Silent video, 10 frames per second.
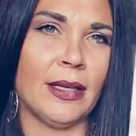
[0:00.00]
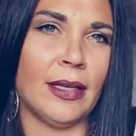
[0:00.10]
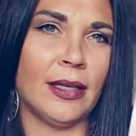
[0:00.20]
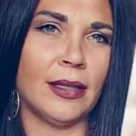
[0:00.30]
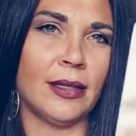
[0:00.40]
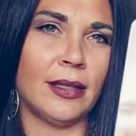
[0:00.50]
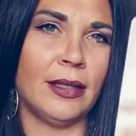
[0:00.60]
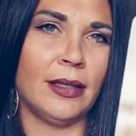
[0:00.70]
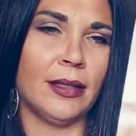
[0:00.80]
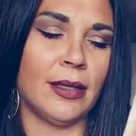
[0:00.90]
In
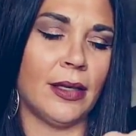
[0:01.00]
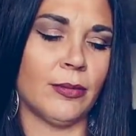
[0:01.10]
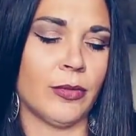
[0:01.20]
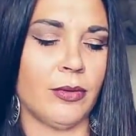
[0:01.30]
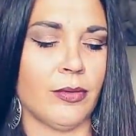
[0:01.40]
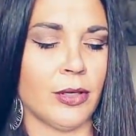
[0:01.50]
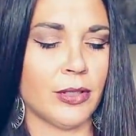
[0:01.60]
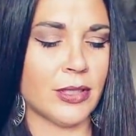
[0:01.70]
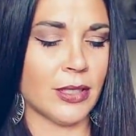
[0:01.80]
the um, reverse,